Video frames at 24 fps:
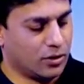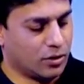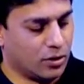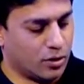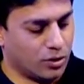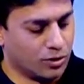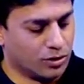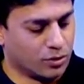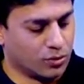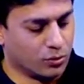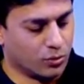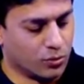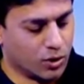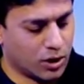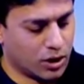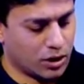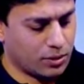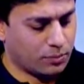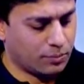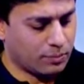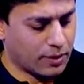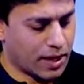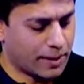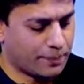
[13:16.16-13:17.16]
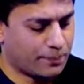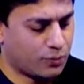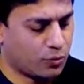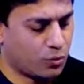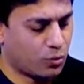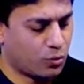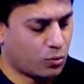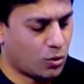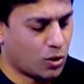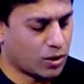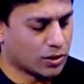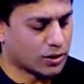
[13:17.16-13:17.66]
On the world map,
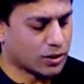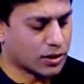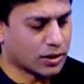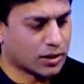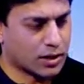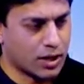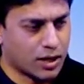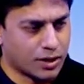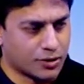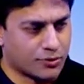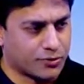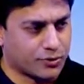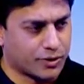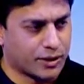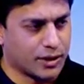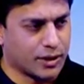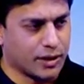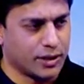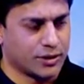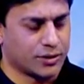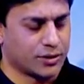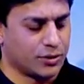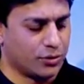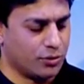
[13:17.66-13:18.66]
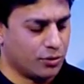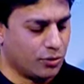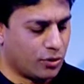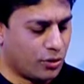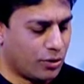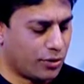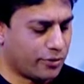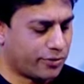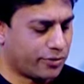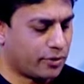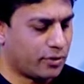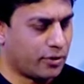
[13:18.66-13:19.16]
what country is
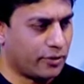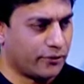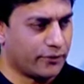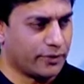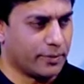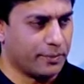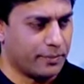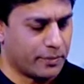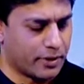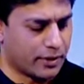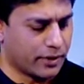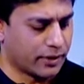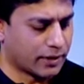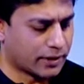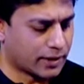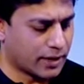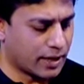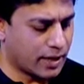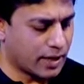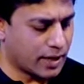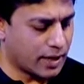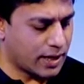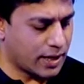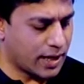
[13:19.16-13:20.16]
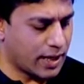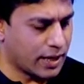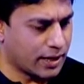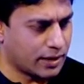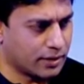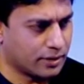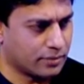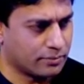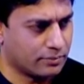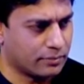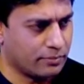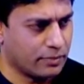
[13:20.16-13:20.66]
north of America?
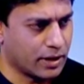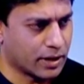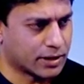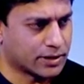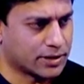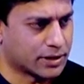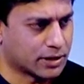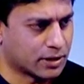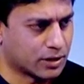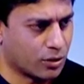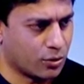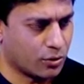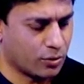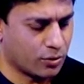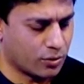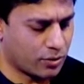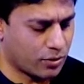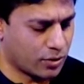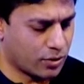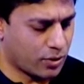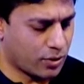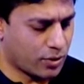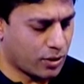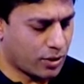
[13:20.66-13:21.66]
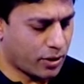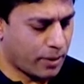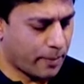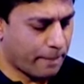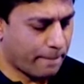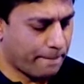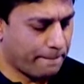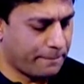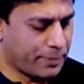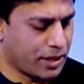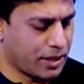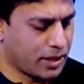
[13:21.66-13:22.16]
A. Mexico.
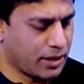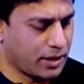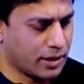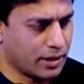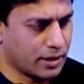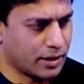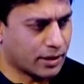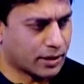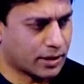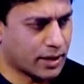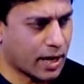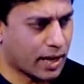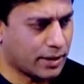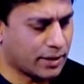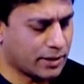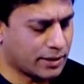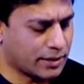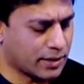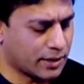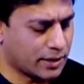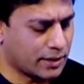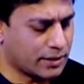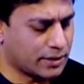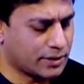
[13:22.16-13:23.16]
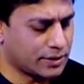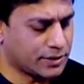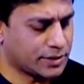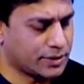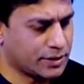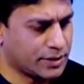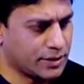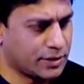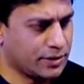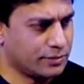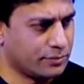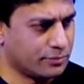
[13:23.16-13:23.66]
B. Canada.
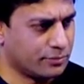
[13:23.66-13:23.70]
C.